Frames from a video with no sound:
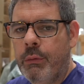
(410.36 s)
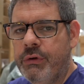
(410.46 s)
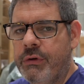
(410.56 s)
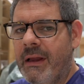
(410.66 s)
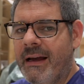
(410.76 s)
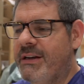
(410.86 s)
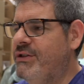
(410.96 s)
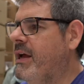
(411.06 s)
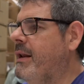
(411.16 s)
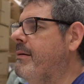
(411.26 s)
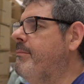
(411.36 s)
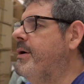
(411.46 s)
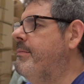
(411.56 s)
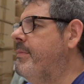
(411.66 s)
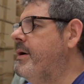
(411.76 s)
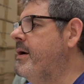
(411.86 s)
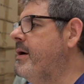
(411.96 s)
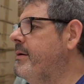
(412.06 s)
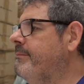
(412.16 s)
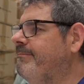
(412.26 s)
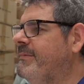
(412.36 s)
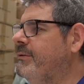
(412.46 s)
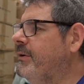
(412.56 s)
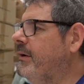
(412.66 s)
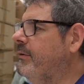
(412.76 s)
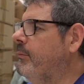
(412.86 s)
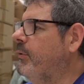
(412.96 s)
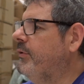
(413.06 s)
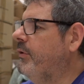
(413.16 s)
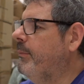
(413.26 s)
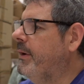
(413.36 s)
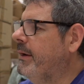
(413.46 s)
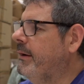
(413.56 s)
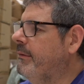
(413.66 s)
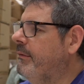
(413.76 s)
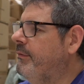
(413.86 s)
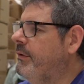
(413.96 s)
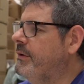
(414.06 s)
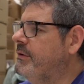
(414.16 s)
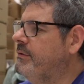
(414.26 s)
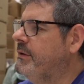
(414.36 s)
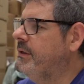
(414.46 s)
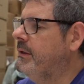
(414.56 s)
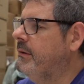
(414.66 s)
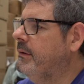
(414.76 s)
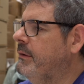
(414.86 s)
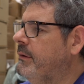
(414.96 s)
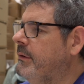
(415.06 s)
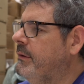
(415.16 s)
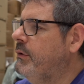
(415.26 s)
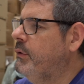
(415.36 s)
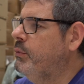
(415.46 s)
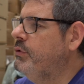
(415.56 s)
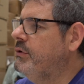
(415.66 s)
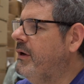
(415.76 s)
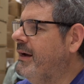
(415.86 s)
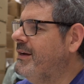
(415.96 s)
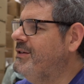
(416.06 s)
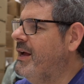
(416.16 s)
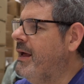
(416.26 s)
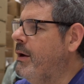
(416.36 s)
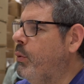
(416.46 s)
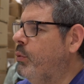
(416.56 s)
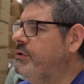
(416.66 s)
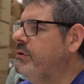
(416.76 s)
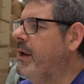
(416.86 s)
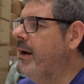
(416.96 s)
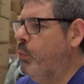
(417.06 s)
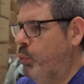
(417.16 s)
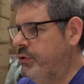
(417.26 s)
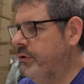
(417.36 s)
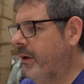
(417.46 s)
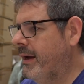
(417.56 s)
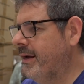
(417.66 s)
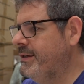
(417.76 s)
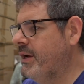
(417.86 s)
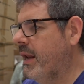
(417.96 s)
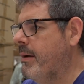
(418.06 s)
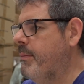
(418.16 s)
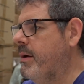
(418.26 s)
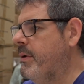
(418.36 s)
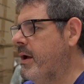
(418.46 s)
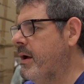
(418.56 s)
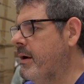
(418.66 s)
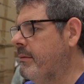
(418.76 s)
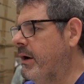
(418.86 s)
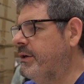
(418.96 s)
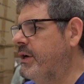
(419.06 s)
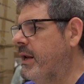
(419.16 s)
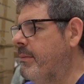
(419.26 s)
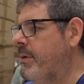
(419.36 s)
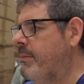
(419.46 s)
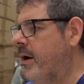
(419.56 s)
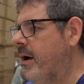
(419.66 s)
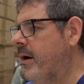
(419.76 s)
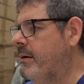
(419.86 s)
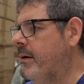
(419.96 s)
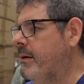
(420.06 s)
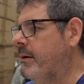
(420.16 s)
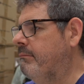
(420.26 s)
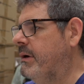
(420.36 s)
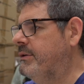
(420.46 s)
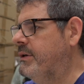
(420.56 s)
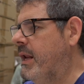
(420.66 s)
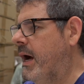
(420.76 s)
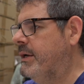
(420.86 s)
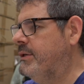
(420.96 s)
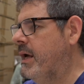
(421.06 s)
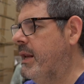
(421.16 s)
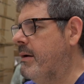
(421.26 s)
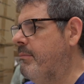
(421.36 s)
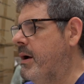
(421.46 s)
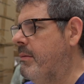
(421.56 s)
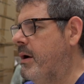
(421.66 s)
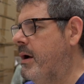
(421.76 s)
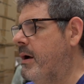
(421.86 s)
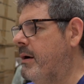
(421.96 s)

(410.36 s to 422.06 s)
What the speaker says: Would you like a jelly, baby? Still can't do my Tom Baker, it's very distressing. Would you like a jelly? Would you like a jelly, baby? A jelly, baby. A jelly, baby.